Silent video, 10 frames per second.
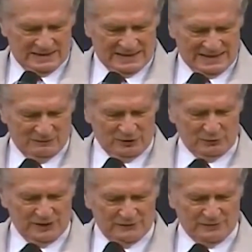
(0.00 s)
I want to
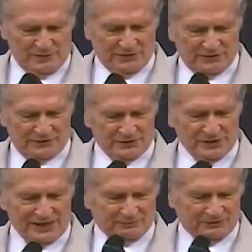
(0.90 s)
read from the third
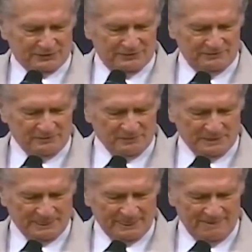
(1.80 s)
chapter
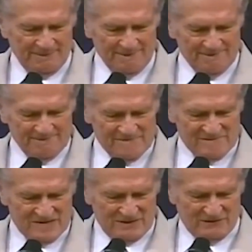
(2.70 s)

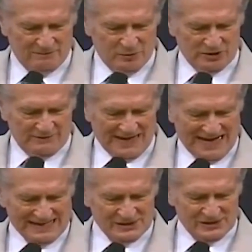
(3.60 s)
of the book of
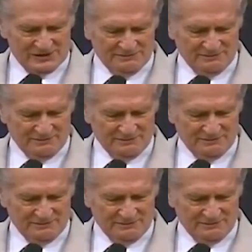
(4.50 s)
Acts,